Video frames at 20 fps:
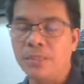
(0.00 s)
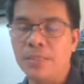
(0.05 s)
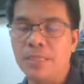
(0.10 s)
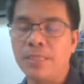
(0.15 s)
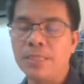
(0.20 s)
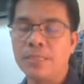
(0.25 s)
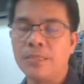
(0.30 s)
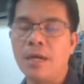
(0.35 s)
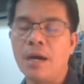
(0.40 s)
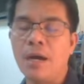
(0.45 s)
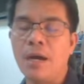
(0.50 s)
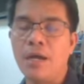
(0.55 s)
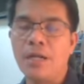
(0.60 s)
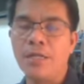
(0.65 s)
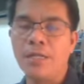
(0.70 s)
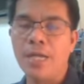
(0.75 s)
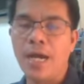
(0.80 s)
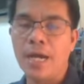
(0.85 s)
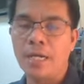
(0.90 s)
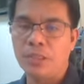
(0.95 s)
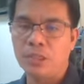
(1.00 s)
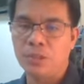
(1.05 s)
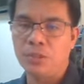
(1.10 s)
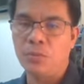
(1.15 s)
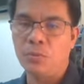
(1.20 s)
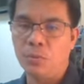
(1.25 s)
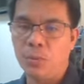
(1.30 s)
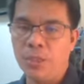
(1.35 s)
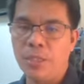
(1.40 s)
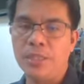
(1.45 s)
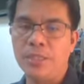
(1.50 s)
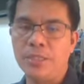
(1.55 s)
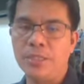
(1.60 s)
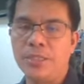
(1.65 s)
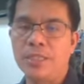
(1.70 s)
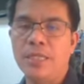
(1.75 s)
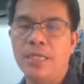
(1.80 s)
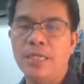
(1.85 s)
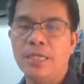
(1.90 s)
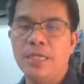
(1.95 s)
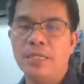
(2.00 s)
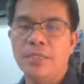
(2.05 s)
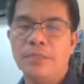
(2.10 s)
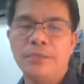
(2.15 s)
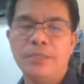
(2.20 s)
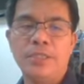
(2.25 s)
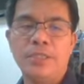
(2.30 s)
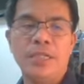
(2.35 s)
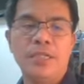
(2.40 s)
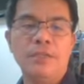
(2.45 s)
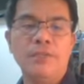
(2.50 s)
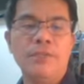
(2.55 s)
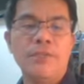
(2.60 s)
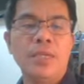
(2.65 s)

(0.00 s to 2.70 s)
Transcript: These are the action words. No?